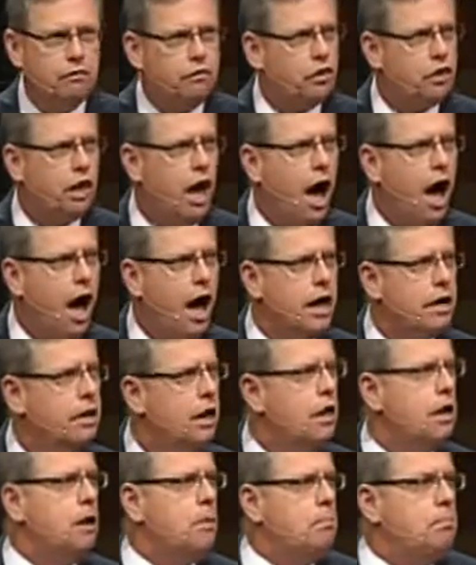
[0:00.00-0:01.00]
for God.
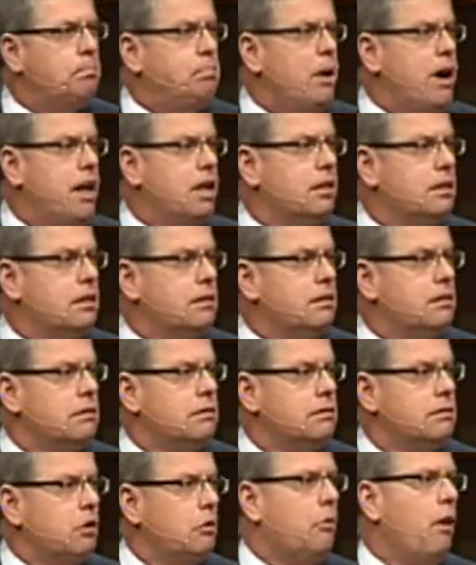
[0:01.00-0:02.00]
But
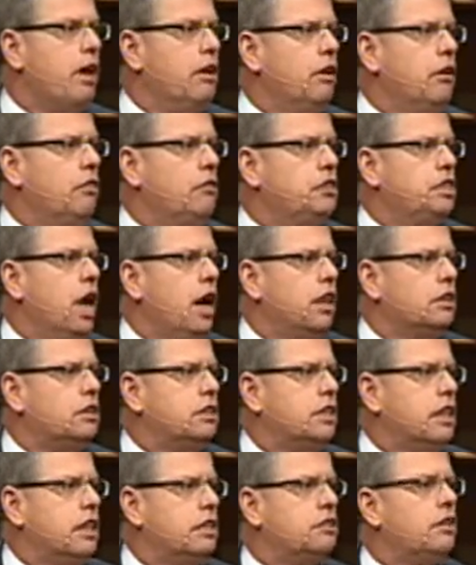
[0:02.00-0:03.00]
the writer of John
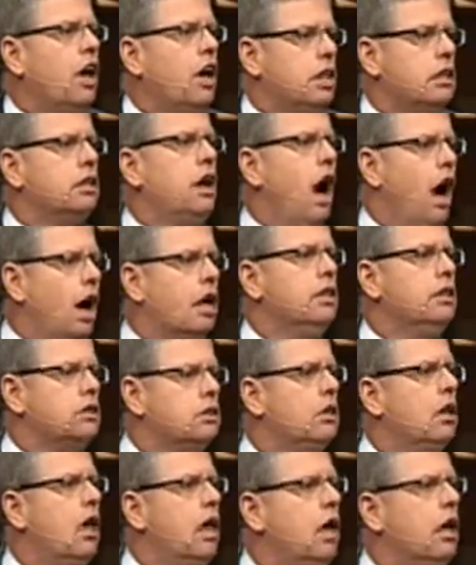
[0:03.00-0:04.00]
says, God
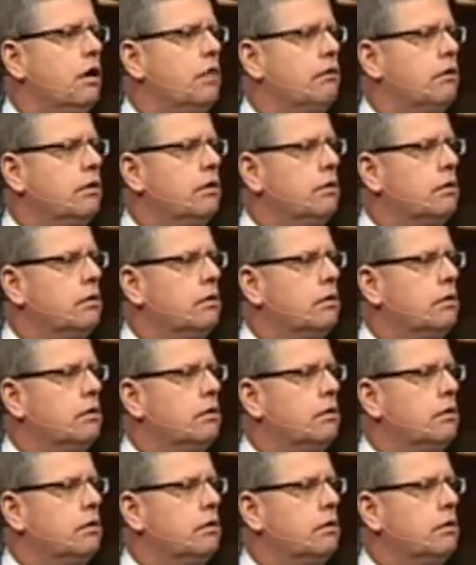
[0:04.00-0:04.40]
is love.